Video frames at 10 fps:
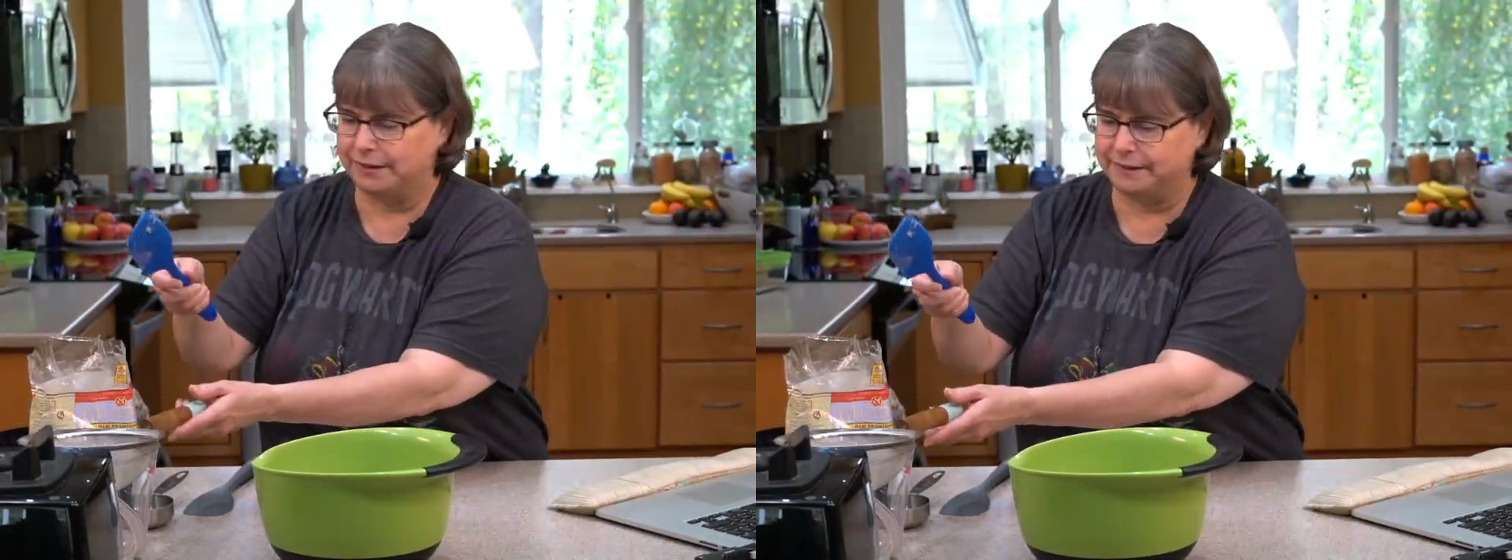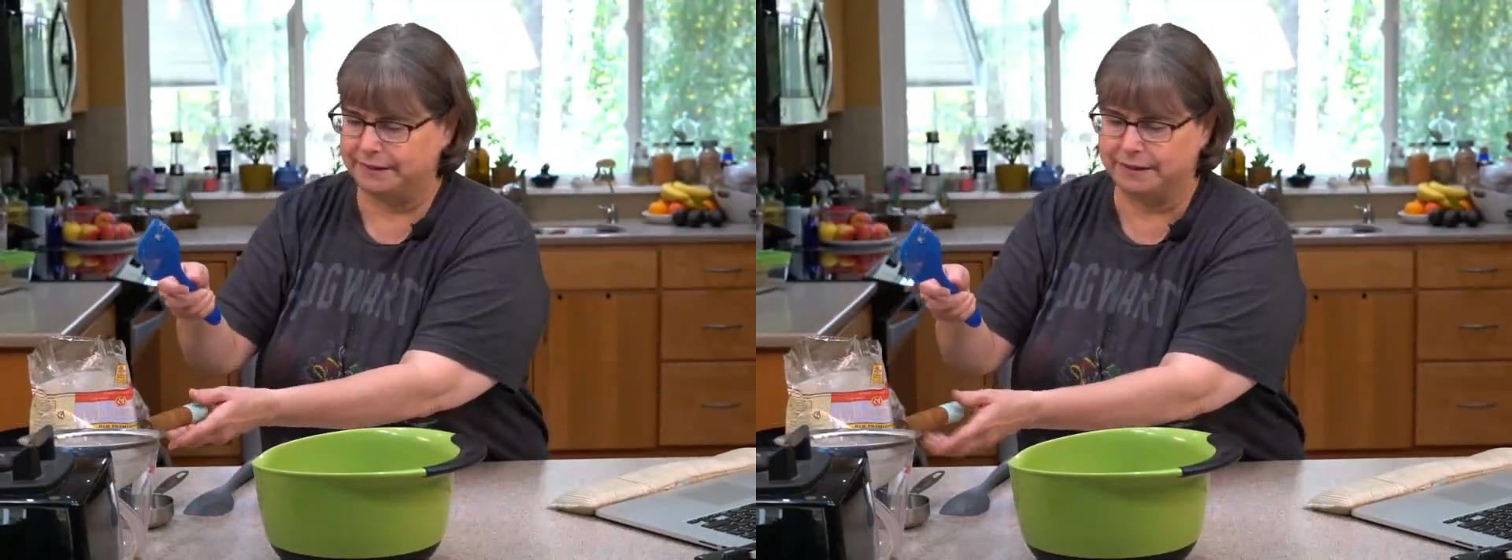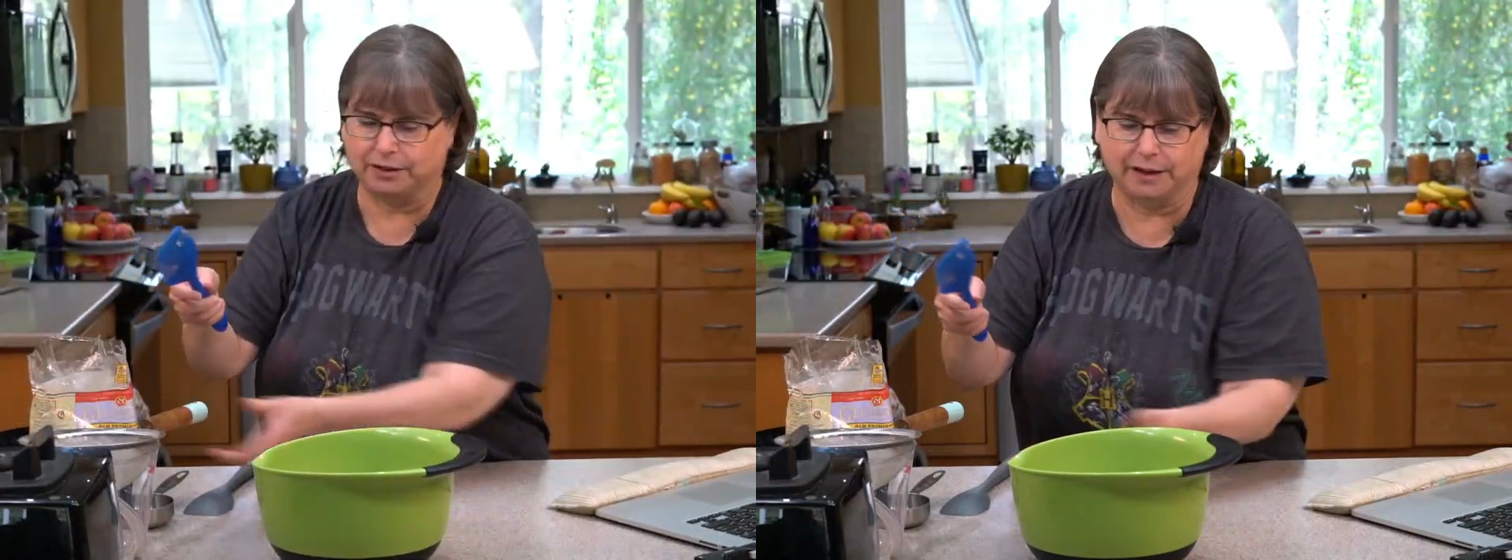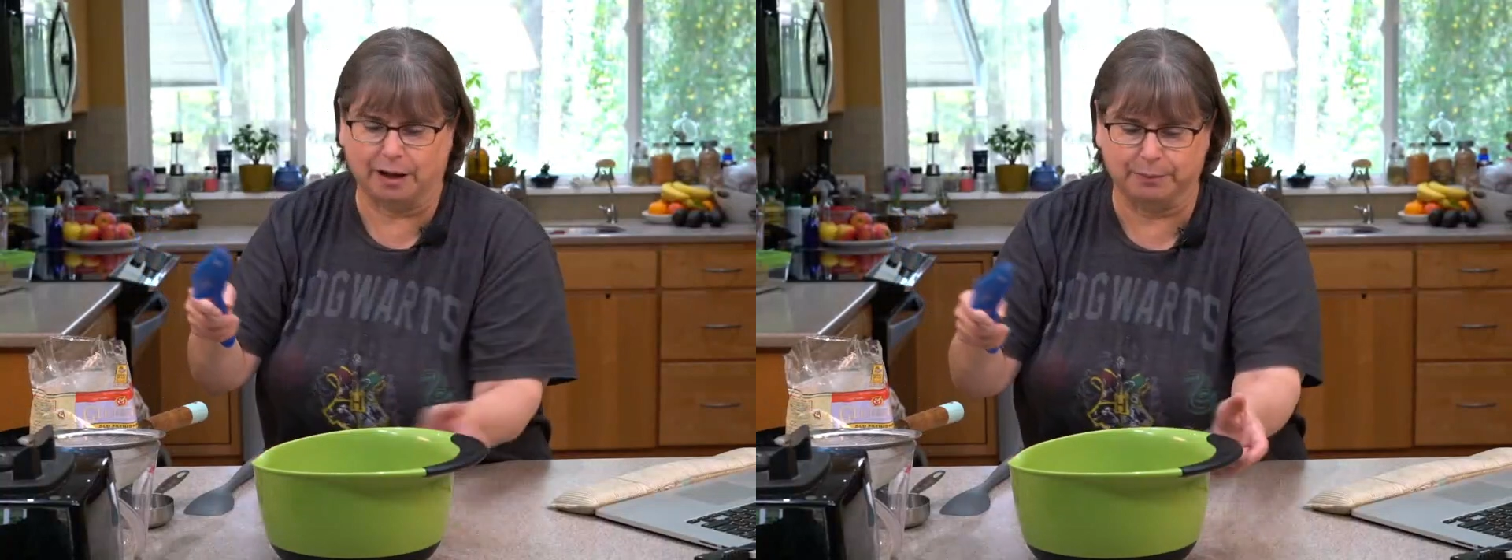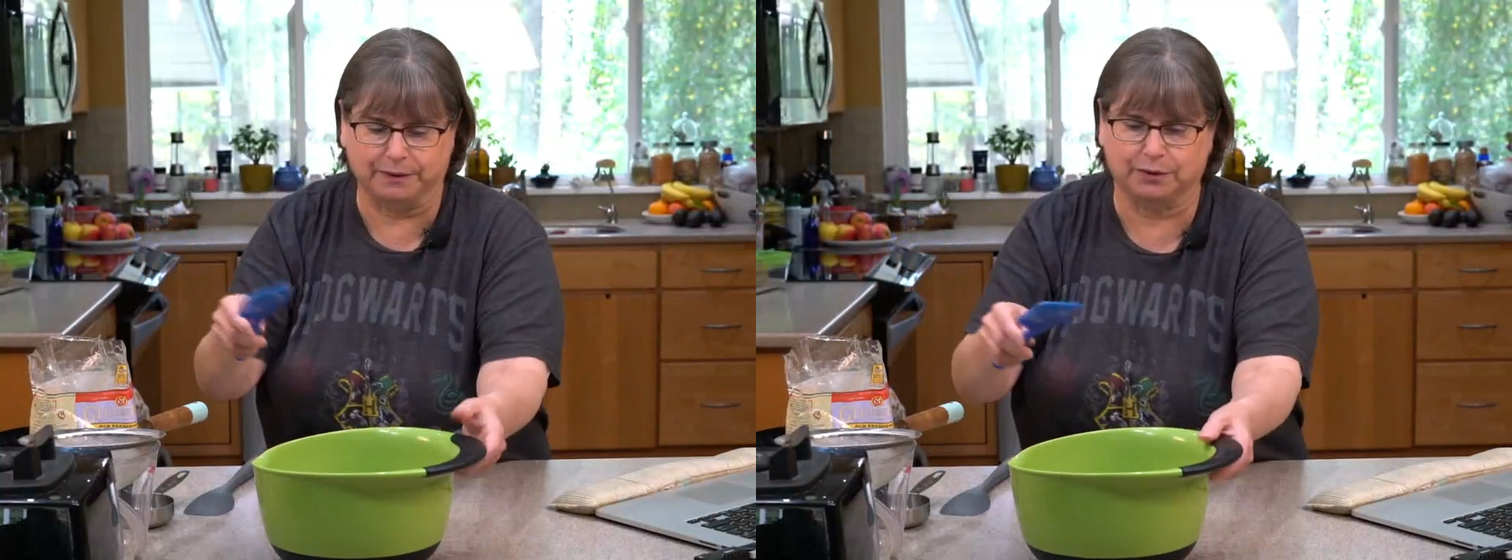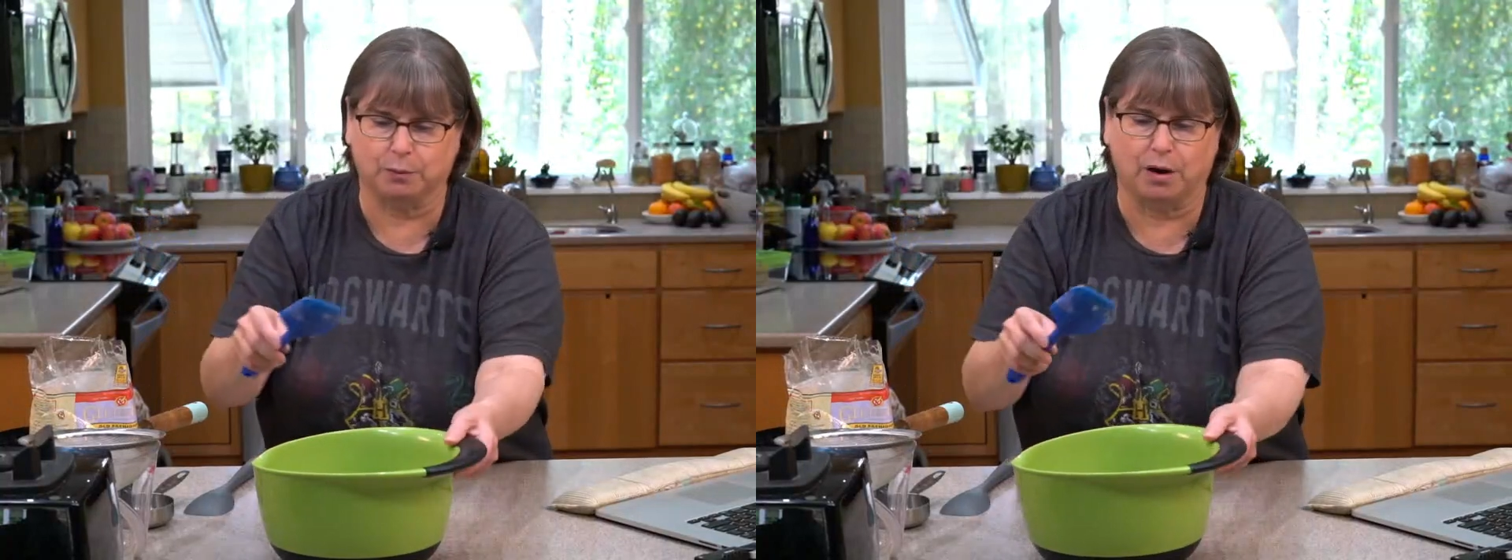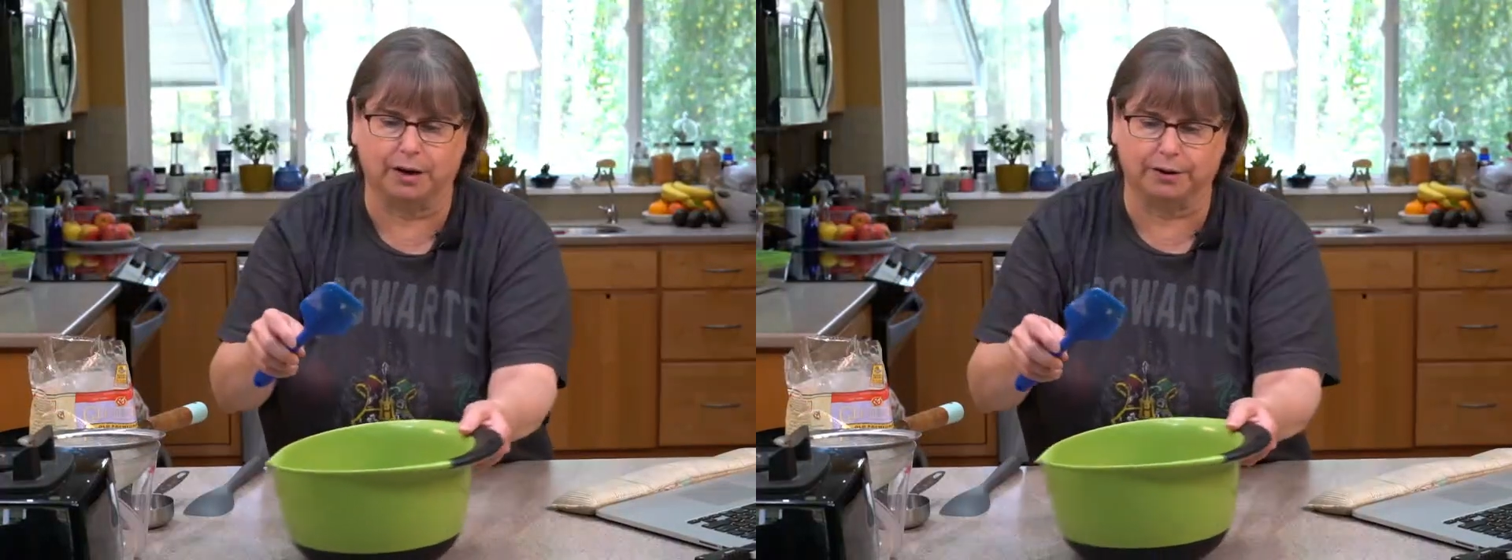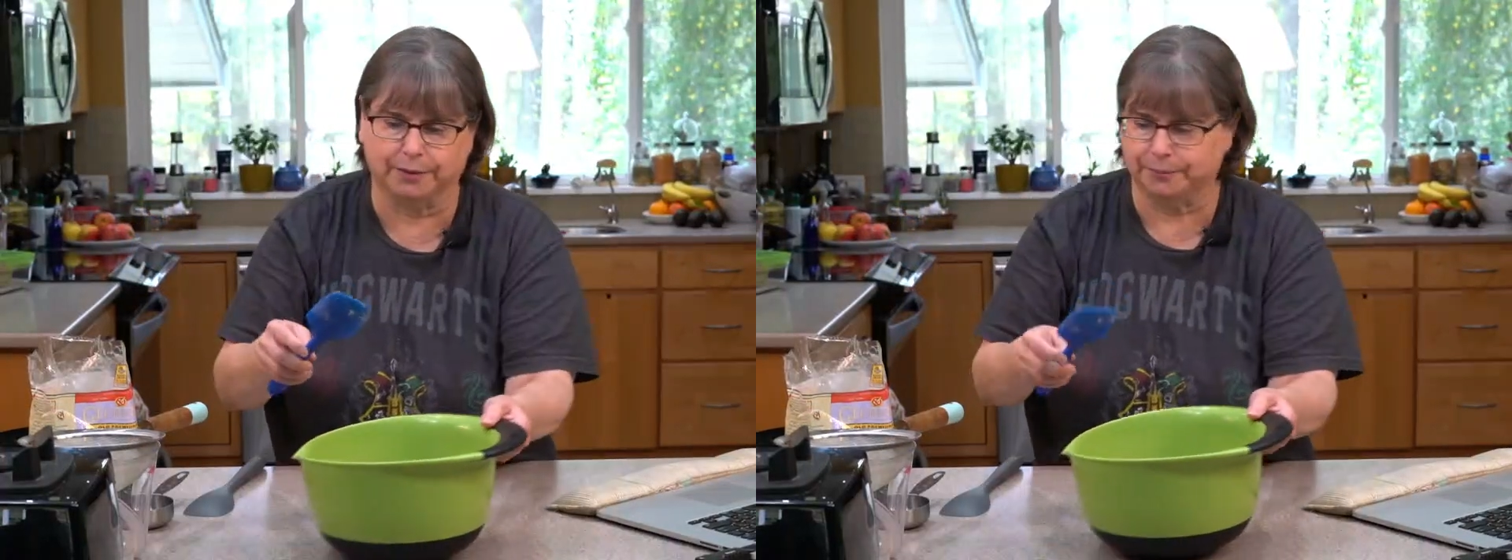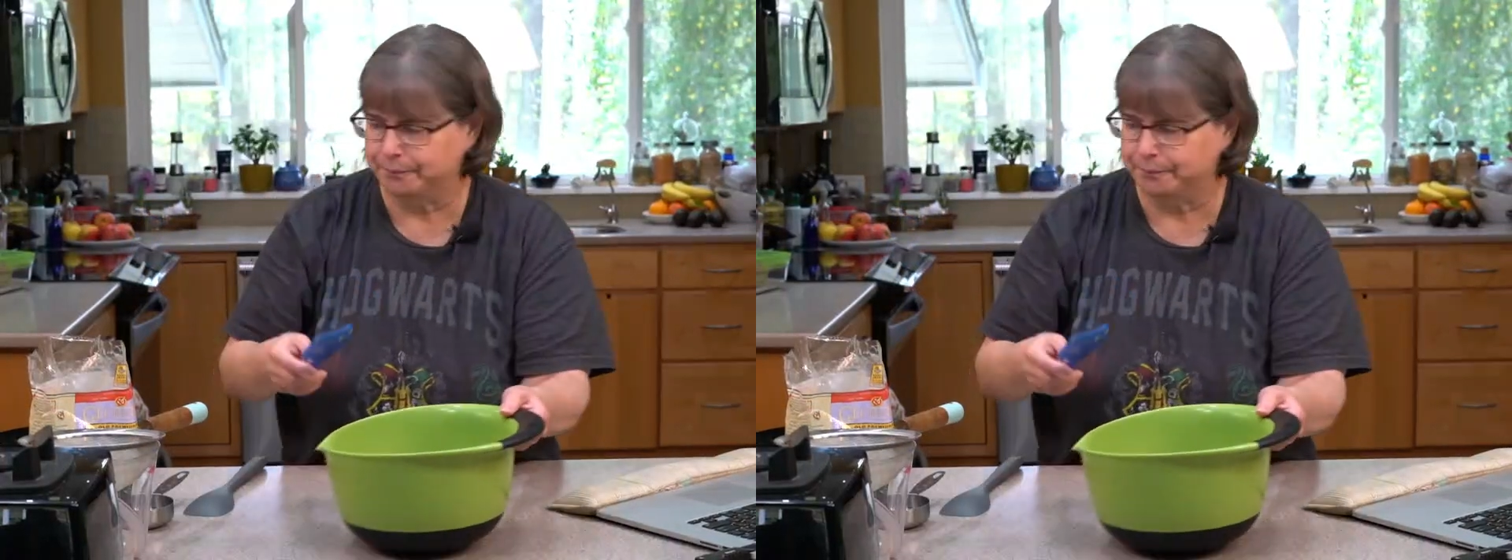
this sit on top of this water.